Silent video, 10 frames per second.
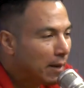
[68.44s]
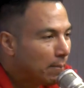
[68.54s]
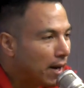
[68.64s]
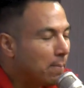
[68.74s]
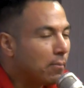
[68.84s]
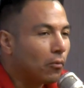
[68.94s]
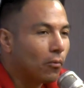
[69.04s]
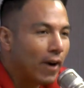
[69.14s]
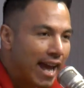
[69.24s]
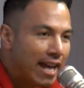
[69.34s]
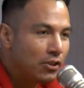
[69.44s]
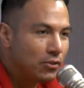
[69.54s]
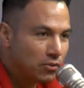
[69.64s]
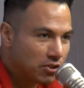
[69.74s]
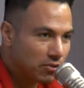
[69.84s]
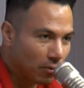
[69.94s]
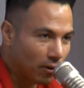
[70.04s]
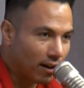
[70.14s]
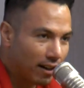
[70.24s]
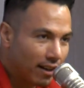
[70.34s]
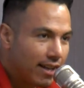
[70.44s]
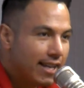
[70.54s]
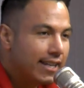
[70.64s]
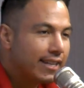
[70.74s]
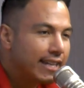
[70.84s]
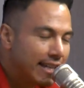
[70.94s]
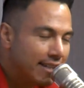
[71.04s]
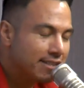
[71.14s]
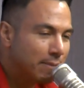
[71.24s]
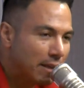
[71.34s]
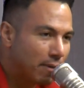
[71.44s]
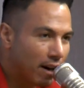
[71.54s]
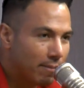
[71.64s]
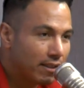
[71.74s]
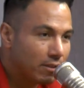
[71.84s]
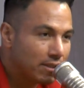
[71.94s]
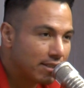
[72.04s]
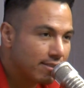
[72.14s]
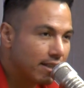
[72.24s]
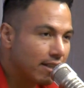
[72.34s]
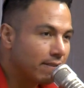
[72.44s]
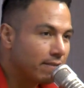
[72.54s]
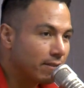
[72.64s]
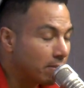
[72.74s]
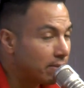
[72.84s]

up a brand new store, King's Meat Barbecue, in the